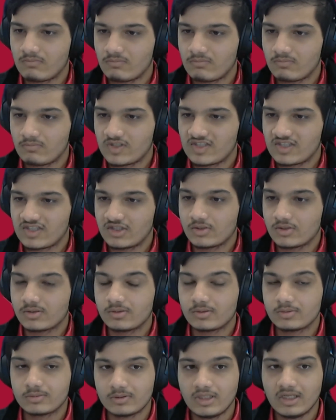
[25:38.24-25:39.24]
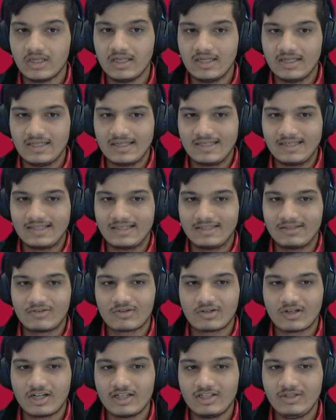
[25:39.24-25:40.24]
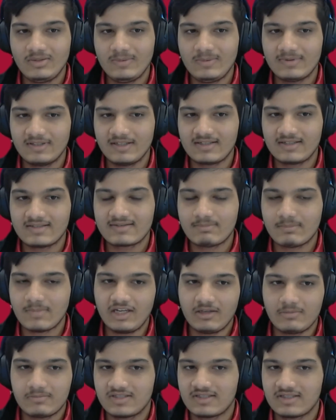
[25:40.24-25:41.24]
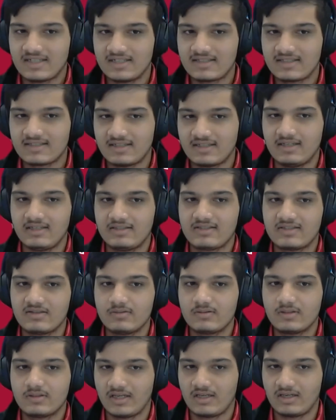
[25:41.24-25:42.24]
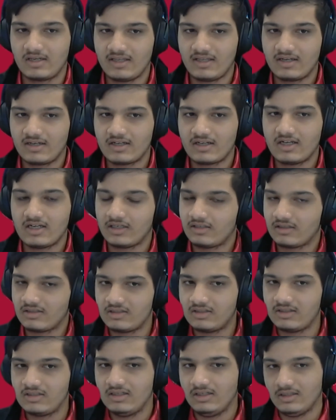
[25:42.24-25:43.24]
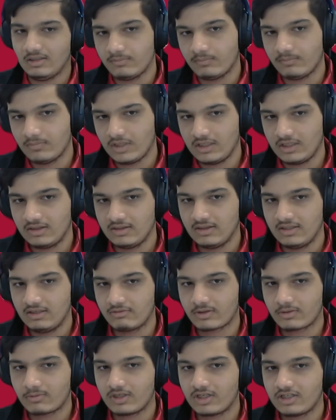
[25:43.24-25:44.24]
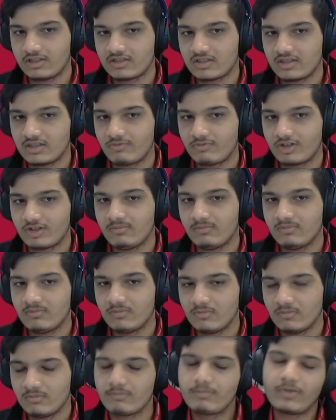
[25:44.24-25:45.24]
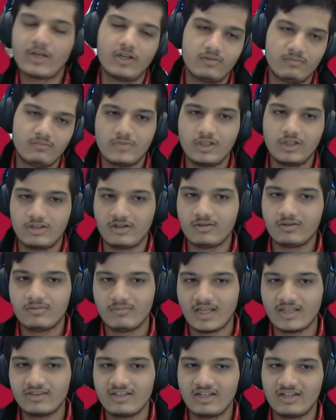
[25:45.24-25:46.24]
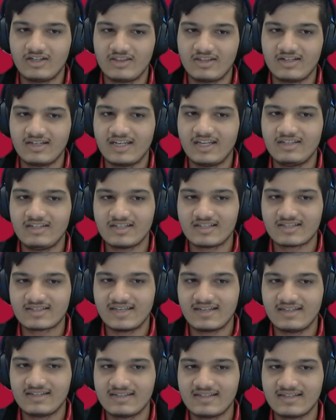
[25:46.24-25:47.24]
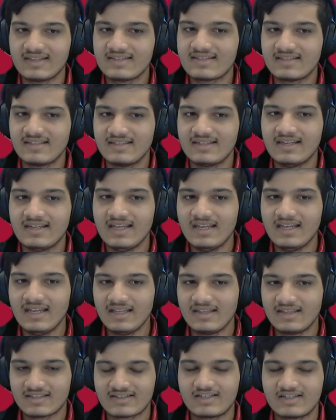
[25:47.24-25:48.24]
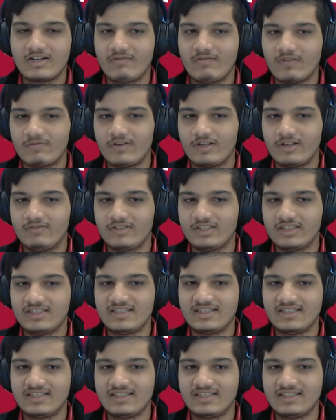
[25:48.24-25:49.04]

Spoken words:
still try new things, make mistakes, and still get a car done in the required time frame. But at the end of the day, it does get intense, and that's kind of the fun of it.